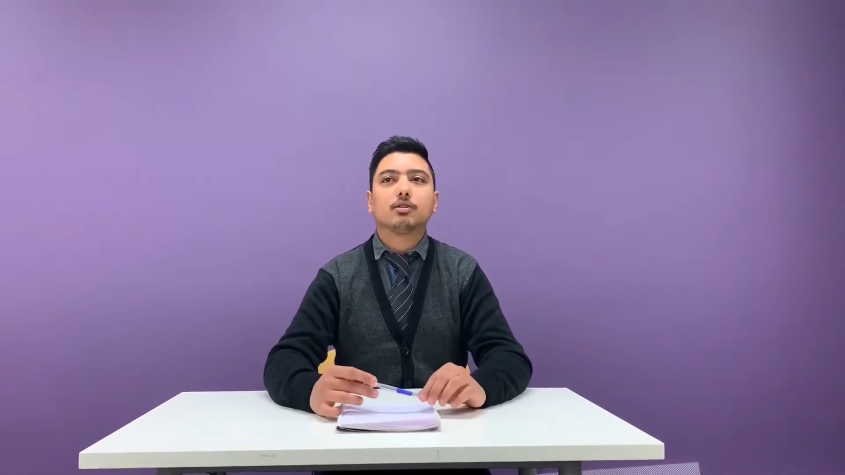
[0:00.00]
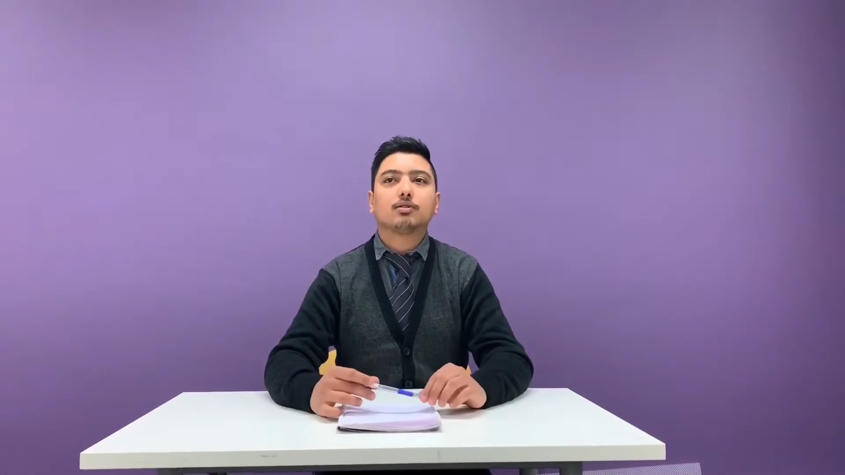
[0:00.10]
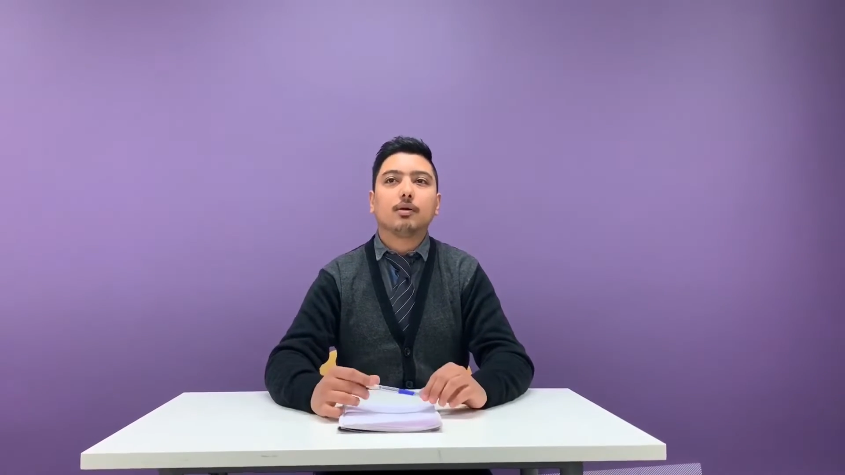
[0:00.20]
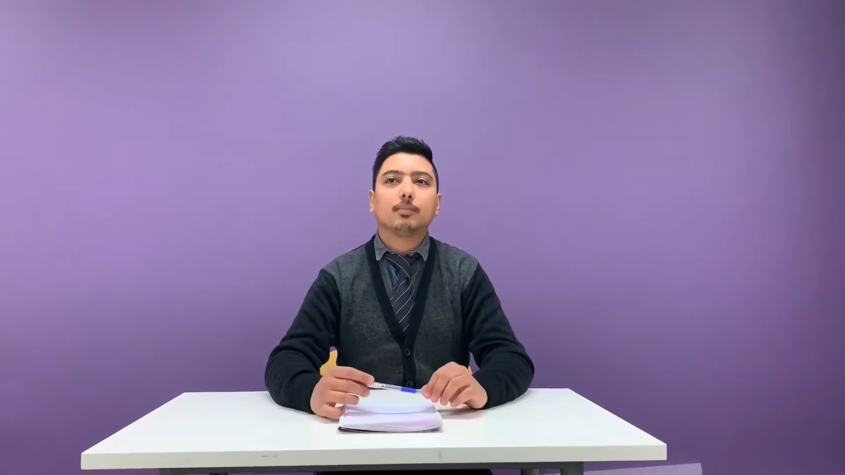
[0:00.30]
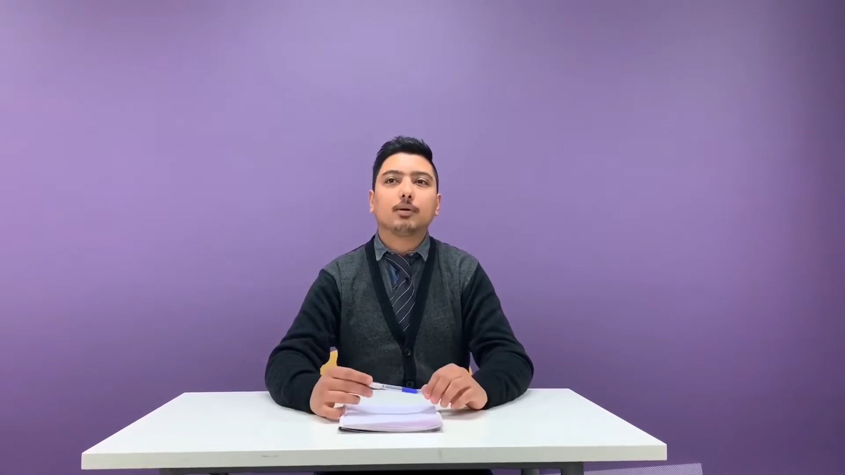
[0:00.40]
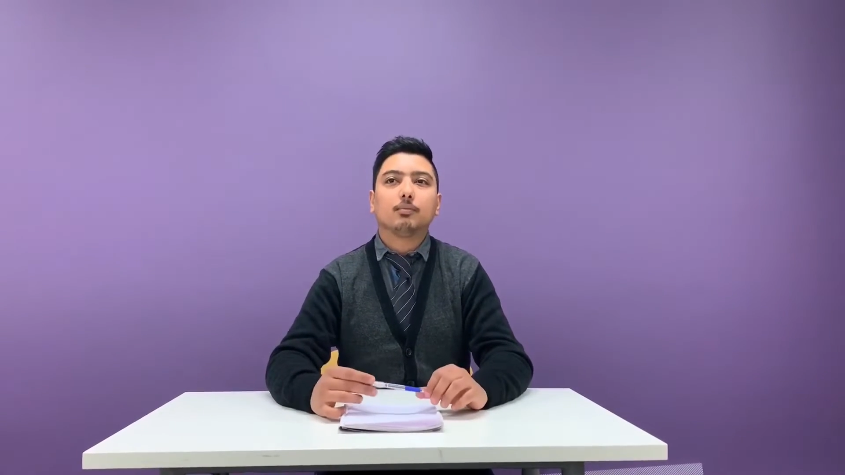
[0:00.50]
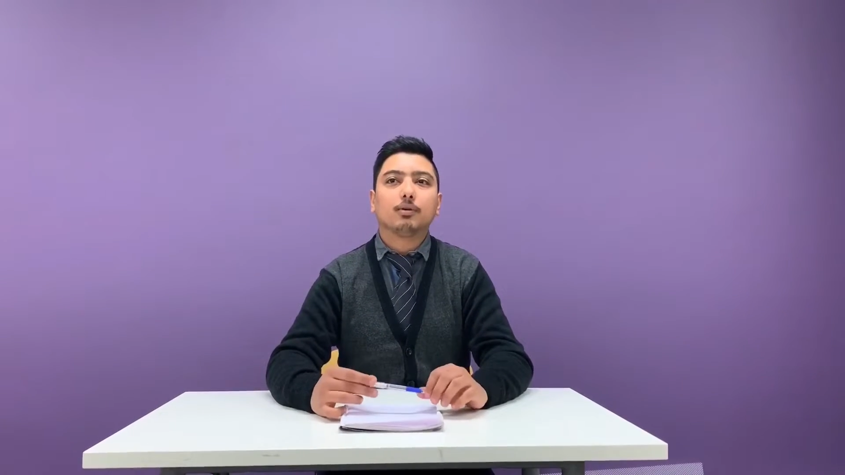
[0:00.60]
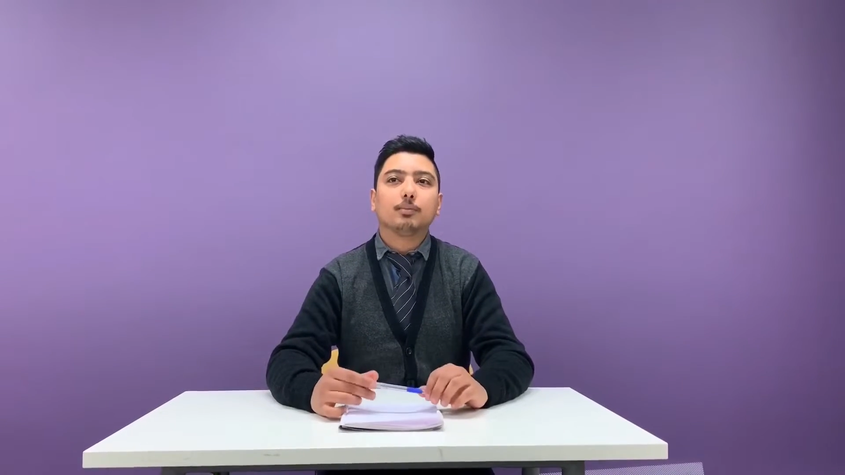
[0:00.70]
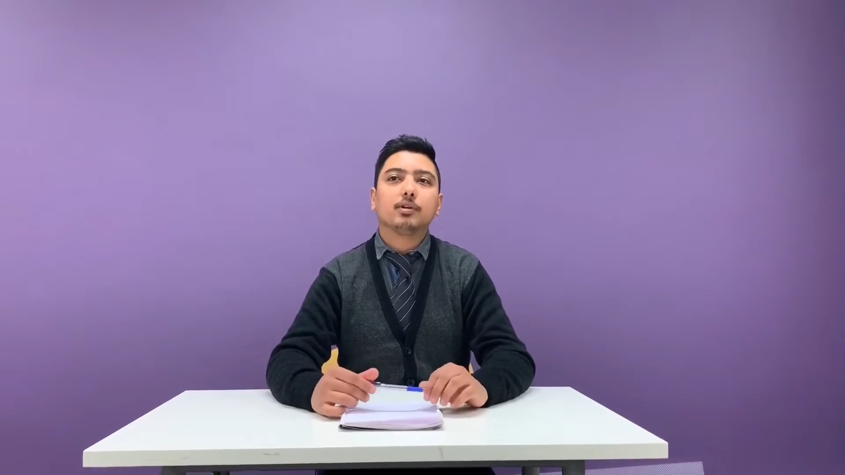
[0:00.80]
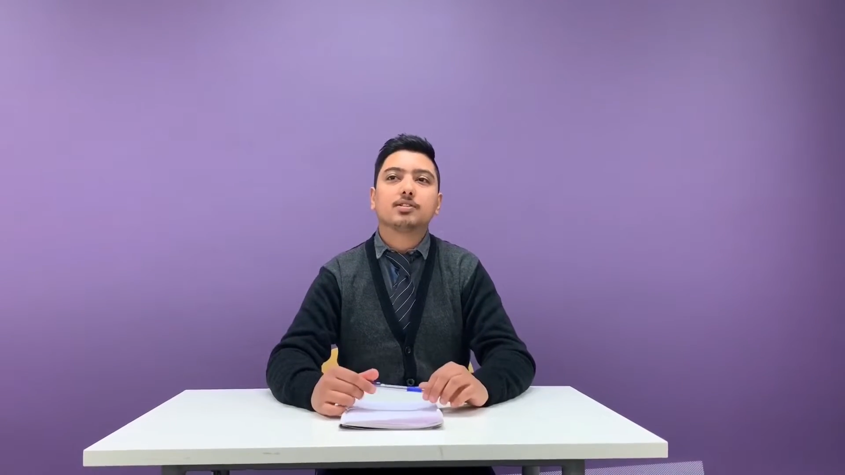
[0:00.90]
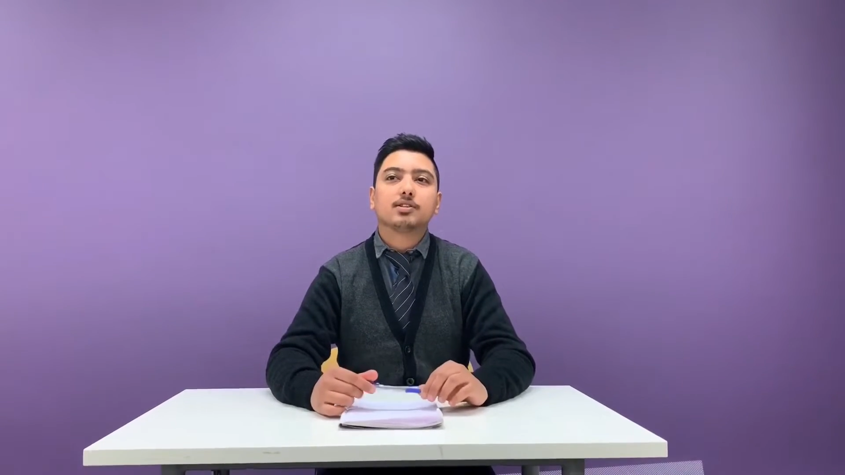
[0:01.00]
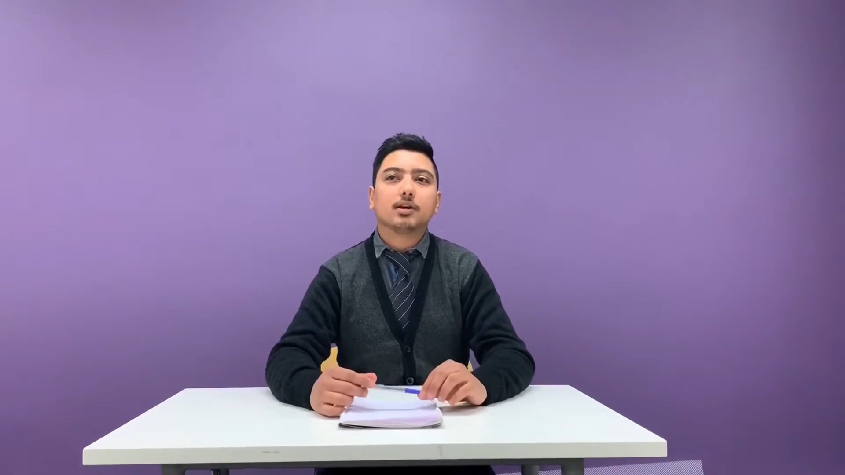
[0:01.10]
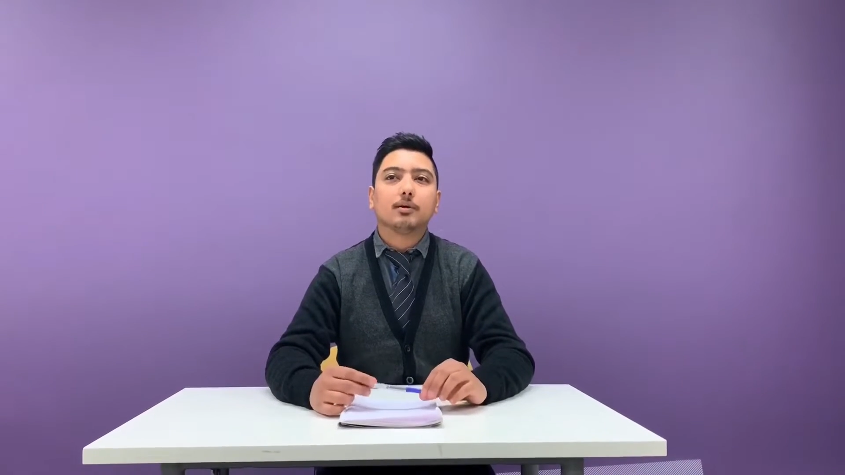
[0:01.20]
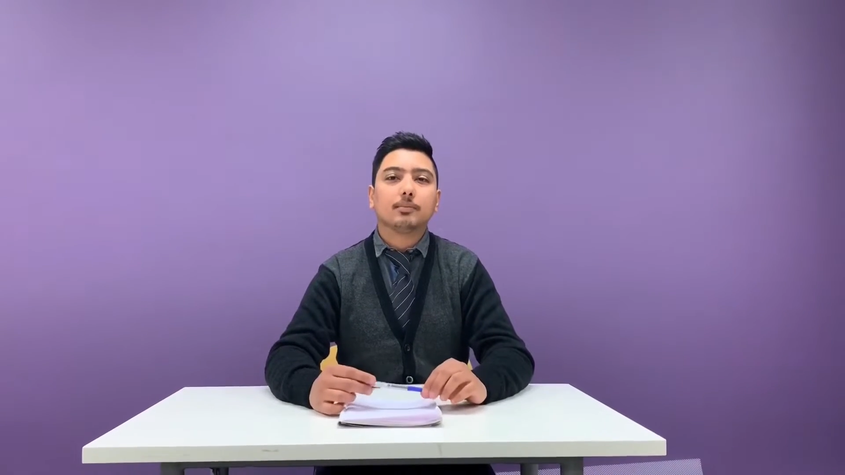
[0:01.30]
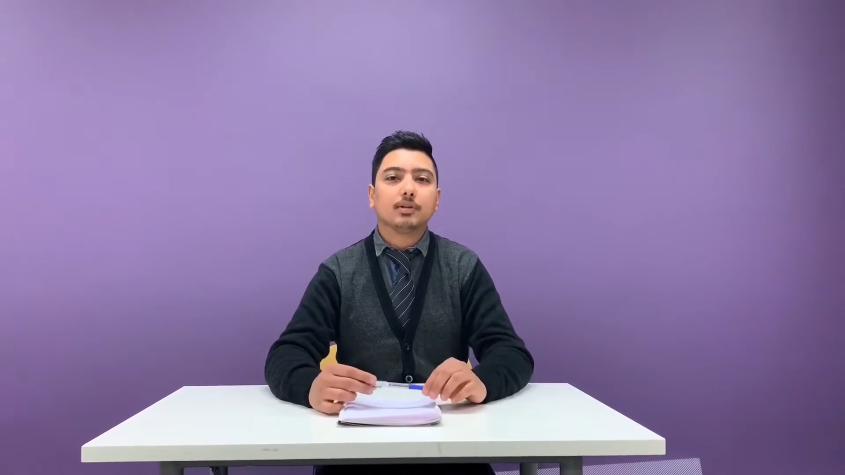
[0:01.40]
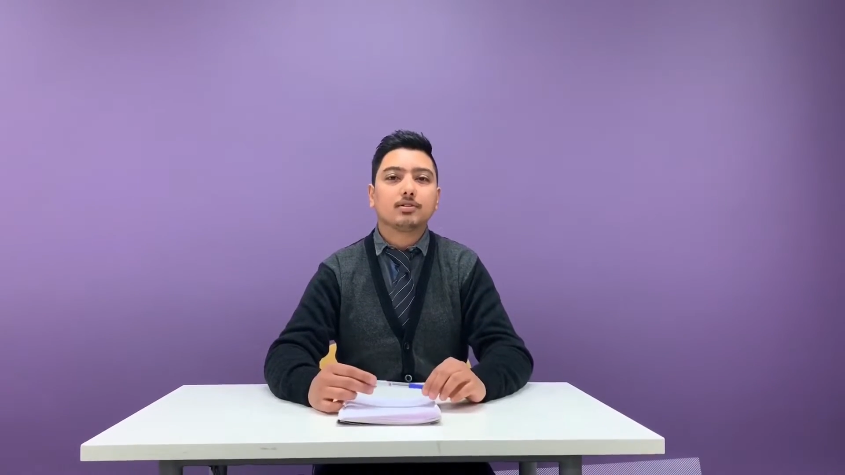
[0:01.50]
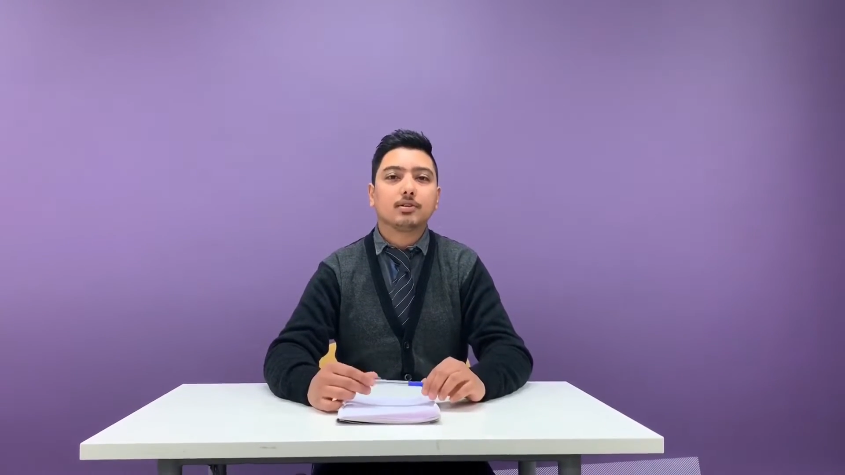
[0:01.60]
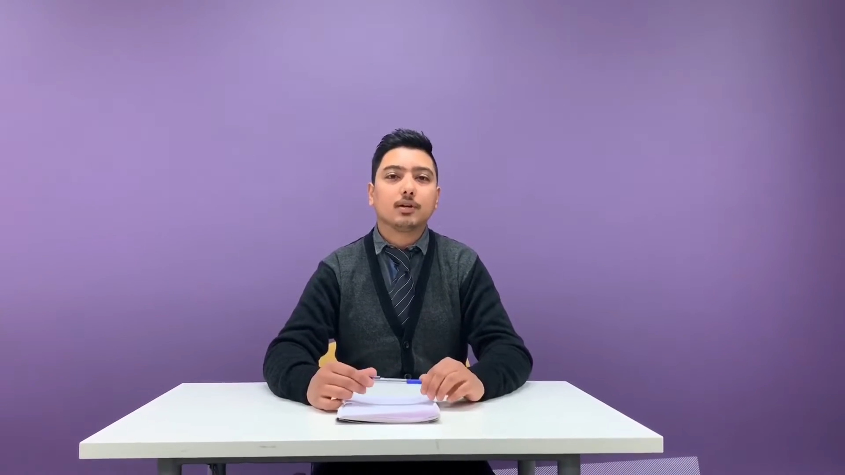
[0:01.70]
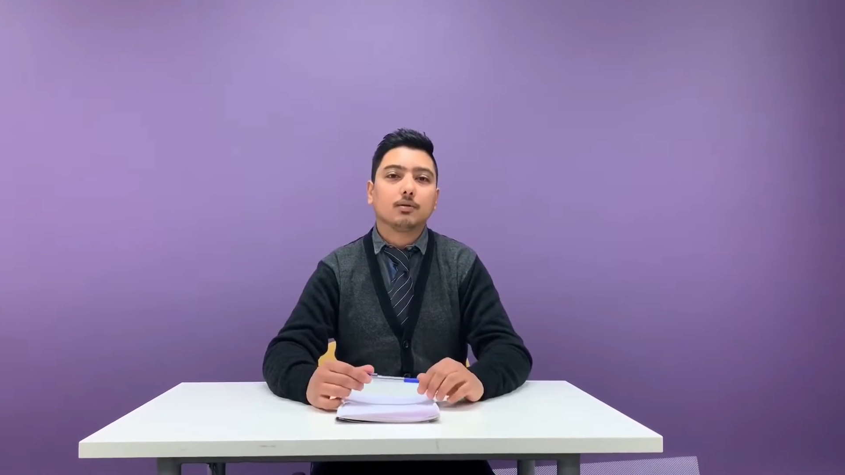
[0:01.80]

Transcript: the topic monopolistic competition